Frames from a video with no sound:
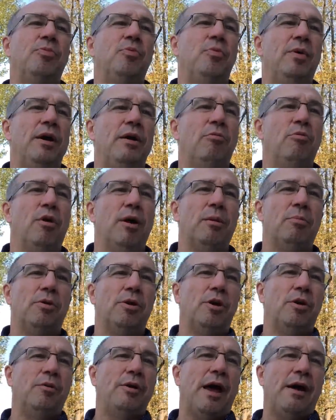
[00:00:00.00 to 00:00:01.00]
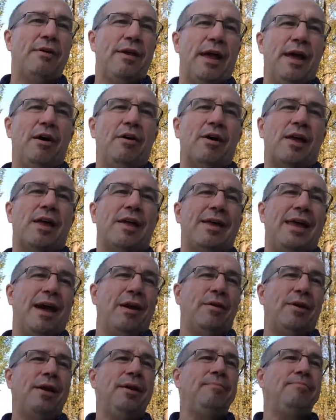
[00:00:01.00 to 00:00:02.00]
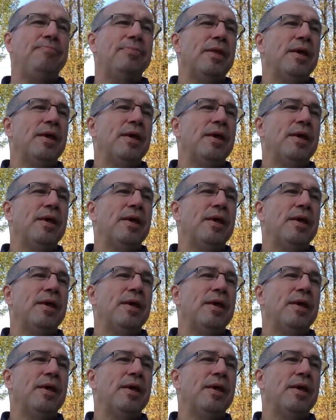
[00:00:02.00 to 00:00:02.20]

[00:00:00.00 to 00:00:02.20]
we were able to go down to Elk County,